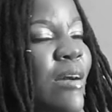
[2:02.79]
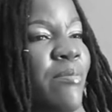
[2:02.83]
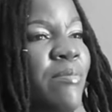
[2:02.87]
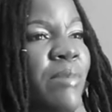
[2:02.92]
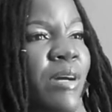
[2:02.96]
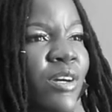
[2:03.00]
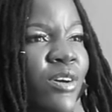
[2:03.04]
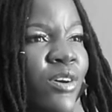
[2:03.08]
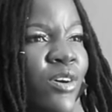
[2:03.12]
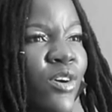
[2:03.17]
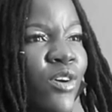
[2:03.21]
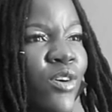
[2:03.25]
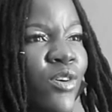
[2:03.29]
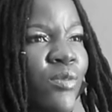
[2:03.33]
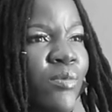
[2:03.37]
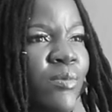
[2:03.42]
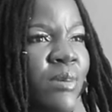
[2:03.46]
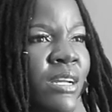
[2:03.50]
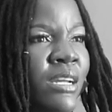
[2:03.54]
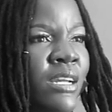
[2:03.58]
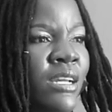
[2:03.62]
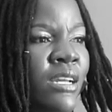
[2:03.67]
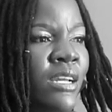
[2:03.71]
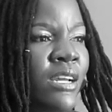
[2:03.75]
back home
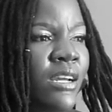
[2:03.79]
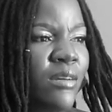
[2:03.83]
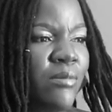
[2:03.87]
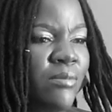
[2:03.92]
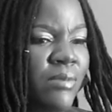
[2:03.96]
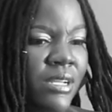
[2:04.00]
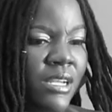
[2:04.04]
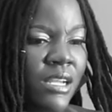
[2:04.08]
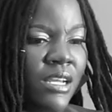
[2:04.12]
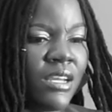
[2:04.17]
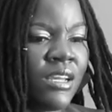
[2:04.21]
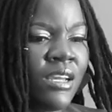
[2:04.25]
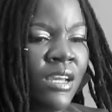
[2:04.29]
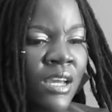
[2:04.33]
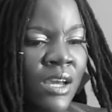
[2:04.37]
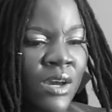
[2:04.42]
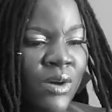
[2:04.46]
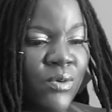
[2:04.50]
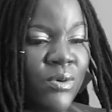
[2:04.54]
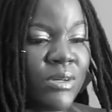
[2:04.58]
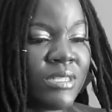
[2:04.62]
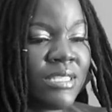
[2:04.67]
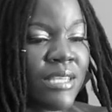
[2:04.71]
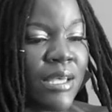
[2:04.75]
and be like,
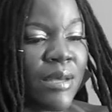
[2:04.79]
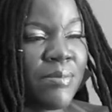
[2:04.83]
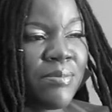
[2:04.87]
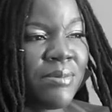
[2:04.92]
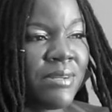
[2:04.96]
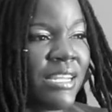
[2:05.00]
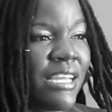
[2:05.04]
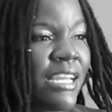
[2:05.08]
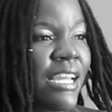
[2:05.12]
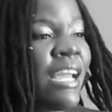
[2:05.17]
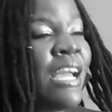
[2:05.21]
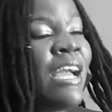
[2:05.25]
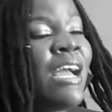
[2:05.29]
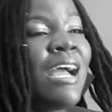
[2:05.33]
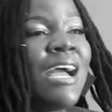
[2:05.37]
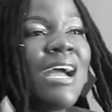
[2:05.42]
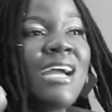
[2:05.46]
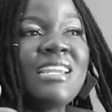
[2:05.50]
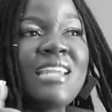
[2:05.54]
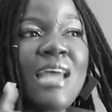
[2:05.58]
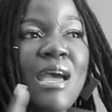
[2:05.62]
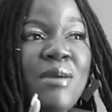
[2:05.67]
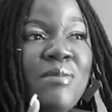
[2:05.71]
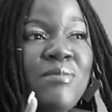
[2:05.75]
what's happening?
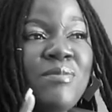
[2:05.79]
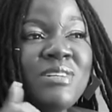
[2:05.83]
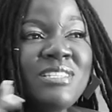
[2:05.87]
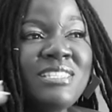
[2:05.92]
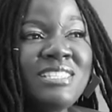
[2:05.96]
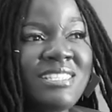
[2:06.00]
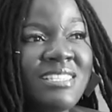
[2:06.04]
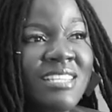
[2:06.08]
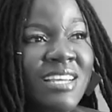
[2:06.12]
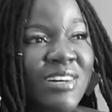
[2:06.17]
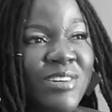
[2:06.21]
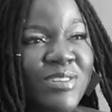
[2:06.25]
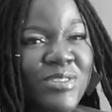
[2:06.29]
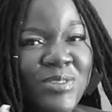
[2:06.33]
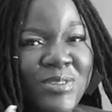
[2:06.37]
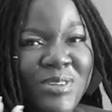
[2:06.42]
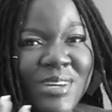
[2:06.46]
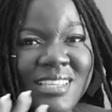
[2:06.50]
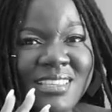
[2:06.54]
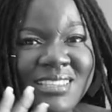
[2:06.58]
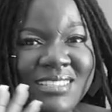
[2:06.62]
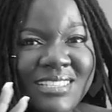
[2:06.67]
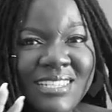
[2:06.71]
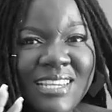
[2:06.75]
And I must tell you,
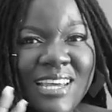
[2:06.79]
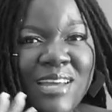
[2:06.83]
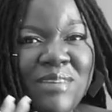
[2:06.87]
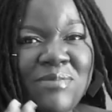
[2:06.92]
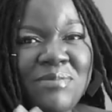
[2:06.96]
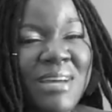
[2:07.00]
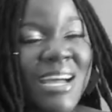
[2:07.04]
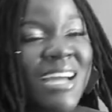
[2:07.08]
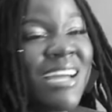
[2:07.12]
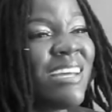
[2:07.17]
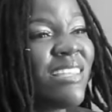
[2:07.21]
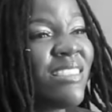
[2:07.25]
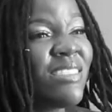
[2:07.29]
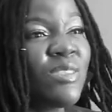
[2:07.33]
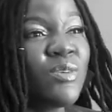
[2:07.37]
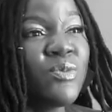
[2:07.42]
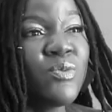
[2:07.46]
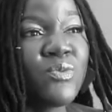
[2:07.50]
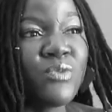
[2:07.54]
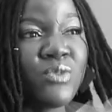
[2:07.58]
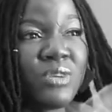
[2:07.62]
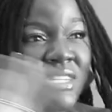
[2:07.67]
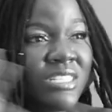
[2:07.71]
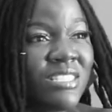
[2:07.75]
at the time, I had the
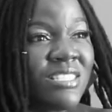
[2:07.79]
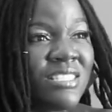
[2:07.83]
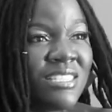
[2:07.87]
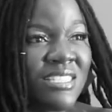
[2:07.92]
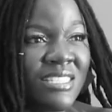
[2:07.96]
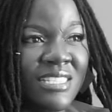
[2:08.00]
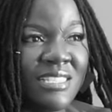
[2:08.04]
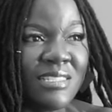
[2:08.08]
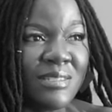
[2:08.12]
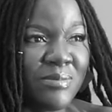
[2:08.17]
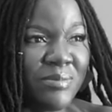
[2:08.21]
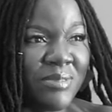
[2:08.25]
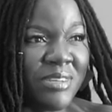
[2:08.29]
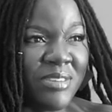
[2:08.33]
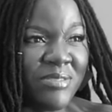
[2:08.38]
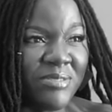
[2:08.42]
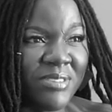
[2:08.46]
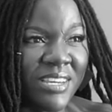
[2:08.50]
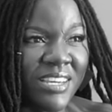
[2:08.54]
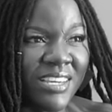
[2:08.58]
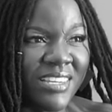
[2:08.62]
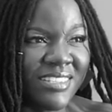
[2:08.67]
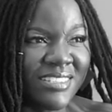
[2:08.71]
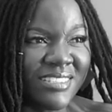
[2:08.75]
worst system
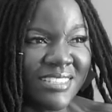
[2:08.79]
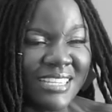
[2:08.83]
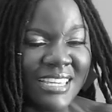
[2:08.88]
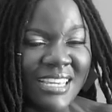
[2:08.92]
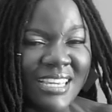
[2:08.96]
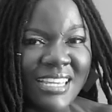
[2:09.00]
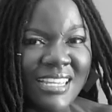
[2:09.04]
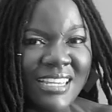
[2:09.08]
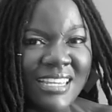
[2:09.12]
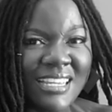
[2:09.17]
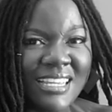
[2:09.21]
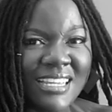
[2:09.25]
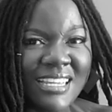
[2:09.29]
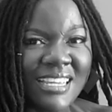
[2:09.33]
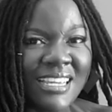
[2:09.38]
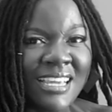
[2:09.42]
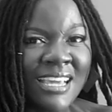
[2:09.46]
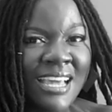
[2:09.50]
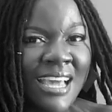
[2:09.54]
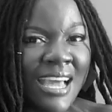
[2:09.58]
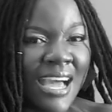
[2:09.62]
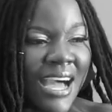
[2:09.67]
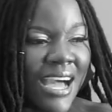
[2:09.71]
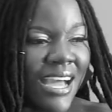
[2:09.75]
ever, okay? Like,
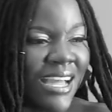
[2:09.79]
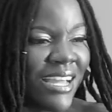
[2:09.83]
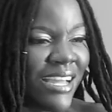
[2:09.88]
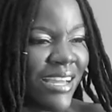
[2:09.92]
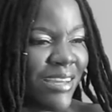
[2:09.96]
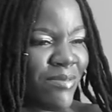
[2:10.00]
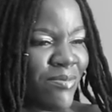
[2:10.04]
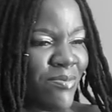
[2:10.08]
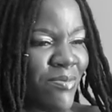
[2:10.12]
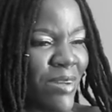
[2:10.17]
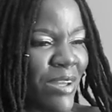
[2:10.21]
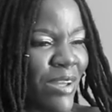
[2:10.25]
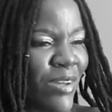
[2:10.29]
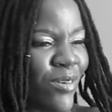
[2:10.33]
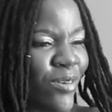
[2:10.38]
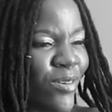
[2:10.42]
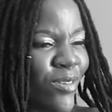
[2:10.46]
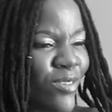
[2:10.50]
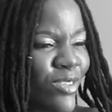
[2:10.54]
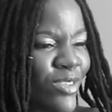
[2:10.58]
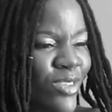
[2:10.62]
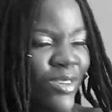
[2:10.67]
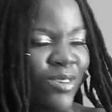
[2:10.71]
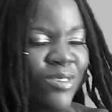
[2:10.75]
I had my
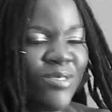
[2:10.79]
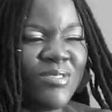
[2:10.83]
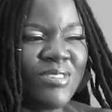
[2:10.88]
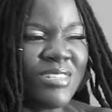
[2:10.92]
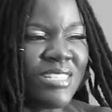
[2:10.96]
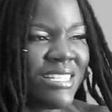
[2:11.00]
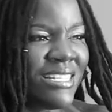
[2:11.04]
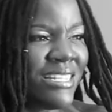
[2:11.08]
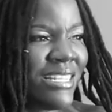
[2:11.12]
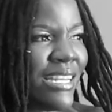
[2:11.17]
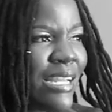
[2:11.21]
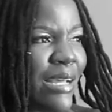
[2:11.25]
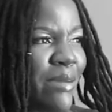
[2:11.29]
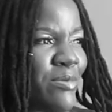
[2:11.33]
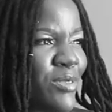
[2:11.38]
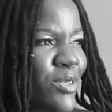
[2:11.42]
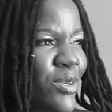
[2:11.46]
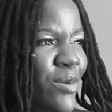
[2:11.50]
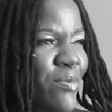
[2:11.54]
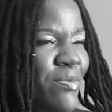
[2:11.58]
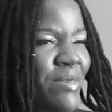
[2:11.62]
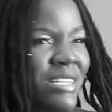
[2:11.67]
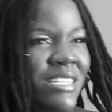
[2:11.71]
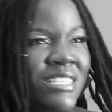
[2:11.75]
old university
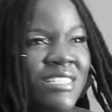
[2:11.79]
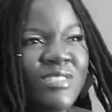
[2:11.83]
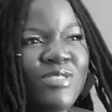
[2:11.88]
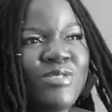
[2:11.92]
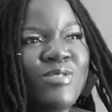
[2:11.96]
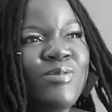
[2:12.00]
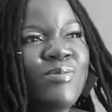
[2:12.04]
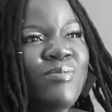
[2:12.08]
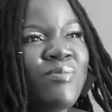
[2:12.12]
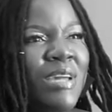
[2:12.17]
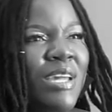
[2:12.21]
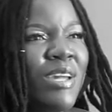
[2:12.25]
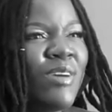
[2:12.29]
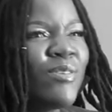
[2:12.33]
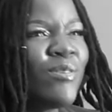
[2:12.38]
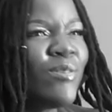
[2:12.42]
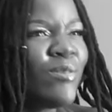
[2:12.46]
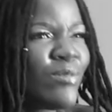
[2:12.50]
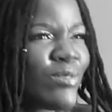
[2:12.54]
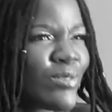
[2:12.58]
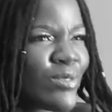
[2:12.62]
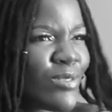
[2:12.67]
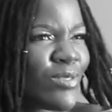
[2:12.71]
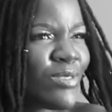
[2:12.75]
laptop and it would make
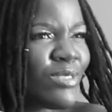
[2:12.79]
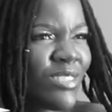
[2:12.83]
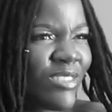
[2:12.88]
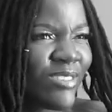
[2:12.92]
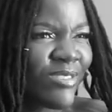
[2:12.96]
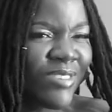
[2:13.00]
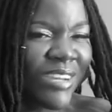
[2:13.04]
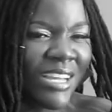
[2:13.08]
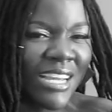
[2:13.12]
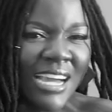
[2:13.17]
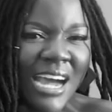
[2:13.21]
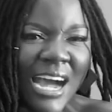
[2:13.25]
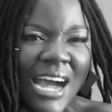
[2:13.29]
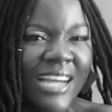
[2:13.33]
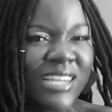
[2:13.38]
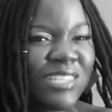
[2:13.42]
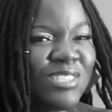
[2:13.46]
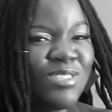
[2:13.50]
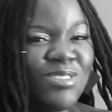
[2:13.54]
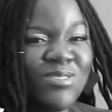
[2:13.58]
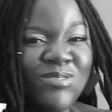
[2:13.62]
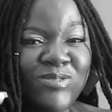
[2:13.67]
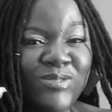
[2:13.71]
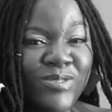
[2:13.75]
all sorts of
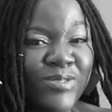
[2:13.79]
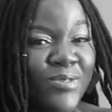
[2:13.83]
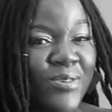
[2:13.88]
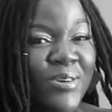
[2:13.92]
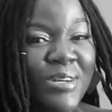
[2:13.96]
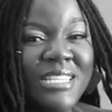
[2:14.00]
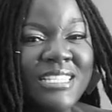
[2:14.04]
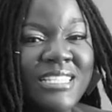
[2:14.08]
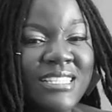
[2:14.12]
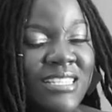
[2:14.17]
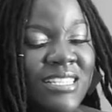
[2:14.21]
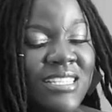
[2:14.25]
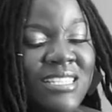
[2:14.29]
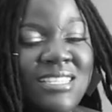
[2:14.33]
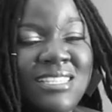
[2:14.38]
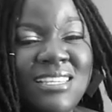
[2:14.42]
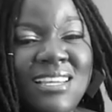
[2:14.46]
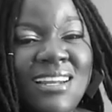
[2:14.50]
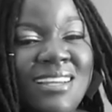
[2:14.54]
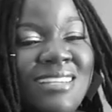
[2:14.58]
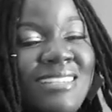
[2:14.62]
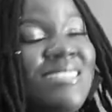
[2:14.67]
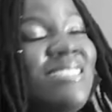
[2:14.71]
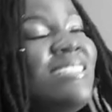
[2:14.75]
kinds of noises that
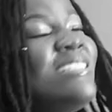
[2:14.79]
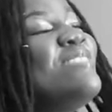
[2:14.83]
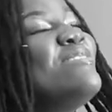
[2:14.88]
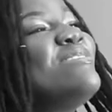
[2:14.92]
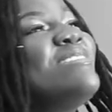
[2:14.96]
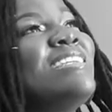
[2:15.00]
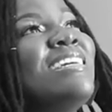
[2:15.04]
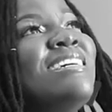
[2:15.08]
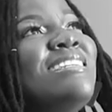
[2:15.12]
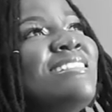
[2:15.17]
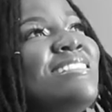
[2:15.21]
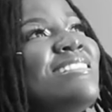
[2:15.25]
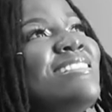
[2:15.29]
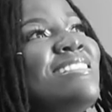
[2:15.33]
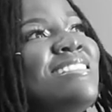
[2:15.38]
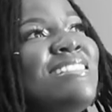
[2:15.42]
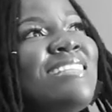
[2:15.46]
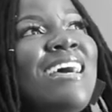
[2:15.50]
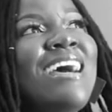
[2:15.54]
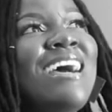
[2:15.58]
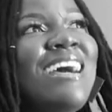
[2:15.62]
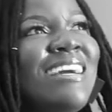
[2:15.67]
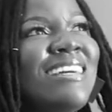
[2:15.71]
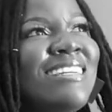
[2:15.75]
I didn't even
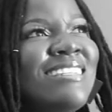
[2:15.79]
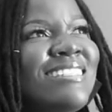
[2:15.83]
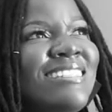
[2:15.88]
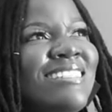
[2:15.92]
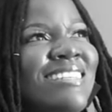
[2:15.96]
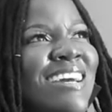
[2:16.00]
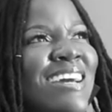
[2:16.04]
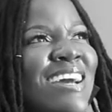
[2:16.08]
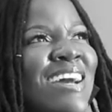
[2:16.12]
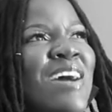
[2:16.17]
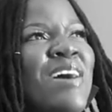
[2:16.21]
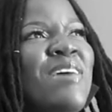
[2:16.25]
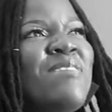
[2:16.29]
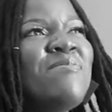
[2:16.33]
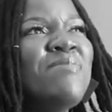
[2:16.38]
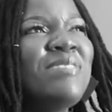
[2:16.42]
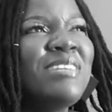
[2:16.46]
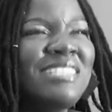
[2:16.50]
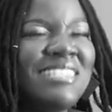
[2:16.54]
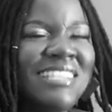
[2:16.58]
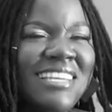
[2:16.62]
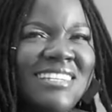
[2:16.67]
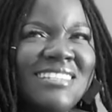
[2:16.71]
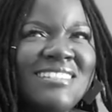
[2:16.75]
understand.
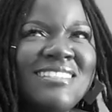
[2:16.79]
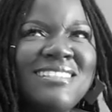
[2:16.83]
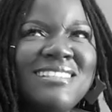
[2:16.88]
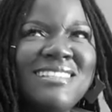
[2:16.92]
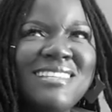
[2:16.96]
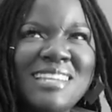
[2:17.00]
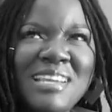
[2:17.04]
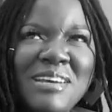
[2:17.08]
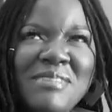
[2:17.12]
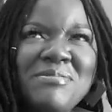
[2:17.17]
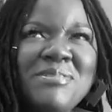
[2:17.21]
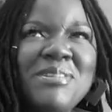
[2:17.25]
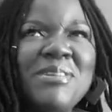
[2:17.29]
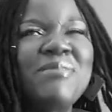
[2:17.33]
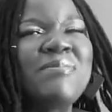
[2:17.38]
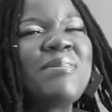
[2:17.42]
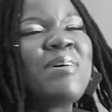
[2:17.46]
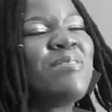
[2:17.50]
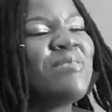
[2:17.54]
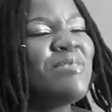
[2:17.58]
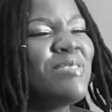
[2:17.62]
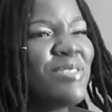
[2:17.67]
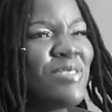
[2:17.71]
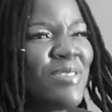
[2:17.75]
But that is the laptop I
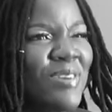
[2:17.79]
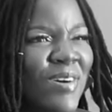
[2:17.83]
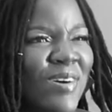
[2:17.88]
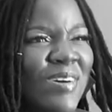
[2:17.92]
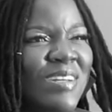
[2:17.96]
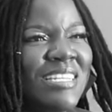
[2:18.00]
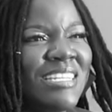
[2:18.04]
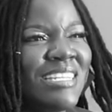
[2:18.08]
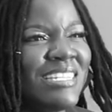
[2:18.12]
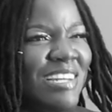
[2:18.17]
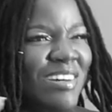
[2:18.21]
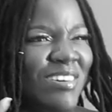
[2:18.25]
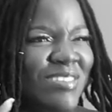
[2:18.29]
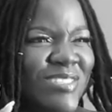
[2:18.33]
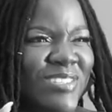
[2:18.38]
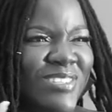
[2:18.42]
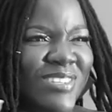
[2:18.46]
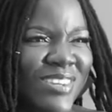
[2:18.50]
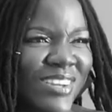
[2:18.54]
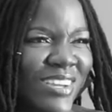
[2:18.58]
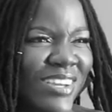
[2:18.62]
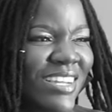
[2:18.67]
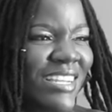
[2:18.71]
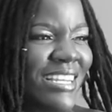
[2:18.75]
was on and I was
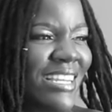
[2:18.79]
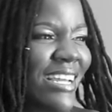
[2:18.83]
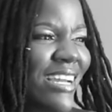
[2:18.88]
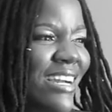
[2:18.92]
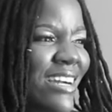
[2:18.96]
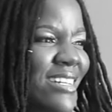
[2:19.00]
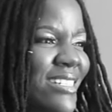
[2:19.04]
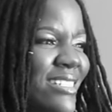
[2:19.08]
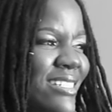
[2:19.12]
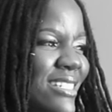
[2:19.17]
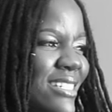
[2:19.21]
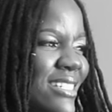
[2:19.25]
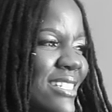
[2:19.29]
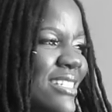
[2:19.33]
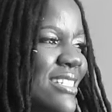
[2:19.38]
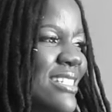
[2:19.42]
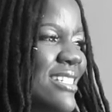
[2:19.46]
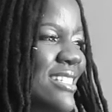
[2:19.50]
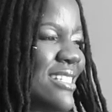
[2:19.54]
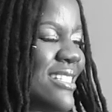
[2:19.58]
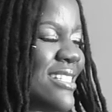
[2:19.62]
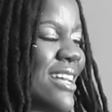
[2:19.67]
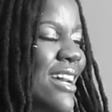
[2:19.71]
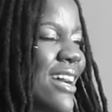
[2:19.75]
learning how to
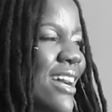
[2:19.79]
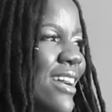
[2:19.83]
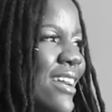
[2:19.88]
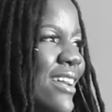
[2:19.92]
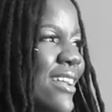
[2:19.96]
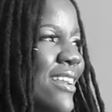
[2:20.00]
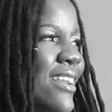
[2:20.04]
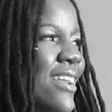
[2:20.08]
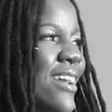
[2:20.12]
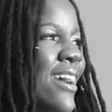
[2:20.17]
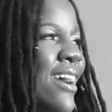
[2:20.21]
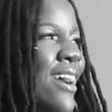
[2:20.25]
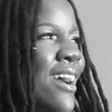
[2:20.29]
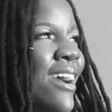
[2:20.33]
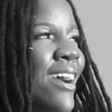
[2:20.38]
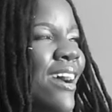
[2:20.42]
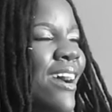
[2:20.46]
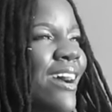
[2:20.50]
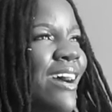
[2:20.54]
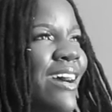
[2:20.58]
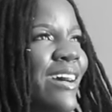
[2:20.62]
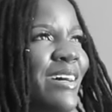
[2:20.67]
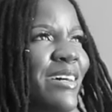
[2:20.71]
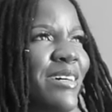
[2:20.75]
design.
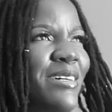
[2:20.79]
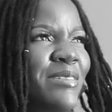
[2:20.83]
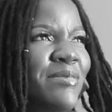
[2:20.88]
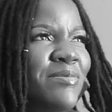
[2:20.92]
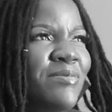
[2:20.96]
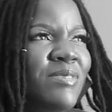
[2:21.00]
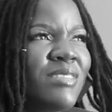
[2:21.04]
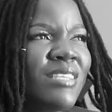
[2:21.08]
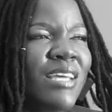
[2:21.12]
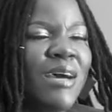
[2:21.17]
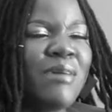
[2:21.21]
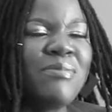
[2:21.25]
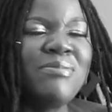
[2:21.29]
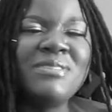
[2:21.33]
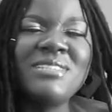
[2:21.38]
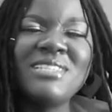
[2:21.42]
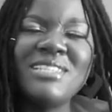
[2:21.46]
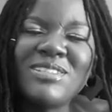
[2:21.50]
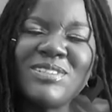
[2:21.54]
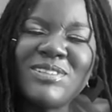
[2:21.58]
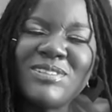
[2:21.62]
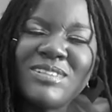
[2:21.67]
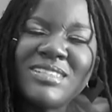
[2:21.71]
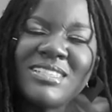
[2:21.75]
Up
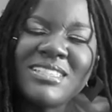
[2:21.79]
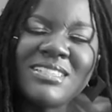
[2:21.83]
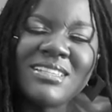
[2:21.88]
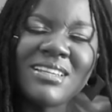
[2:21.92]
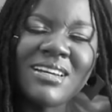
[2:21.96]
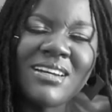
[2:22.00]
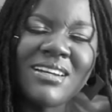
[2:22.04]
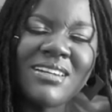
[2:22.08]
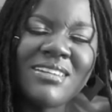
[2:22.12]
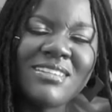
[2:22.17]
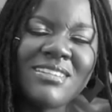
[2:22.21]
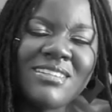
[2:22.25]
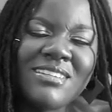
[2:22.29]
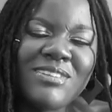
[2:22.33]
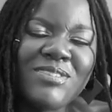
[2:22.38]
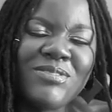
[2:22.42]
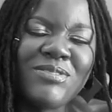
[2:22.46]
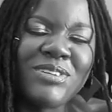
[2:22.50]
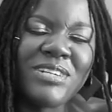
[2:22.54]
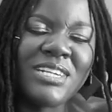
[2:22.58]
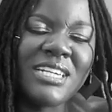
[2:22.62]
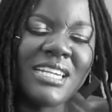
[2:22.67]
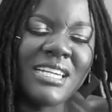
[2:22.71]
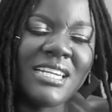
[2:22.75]
until it died, a
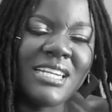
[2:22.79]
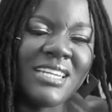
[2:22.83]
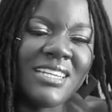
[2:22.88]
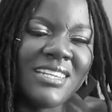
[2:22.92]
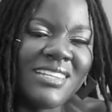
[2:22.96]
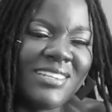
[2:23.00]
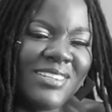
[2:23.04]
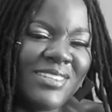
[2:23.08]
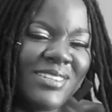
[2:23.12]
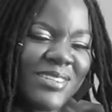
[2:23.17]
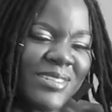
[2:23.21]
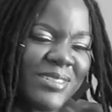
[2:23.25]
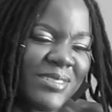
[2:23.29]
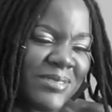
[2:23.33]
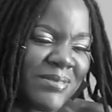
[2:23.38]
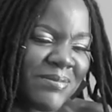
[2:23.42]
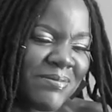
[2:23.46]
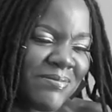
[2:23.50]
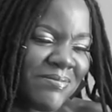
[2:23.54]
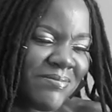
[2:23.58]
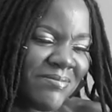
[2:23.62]
very, you know,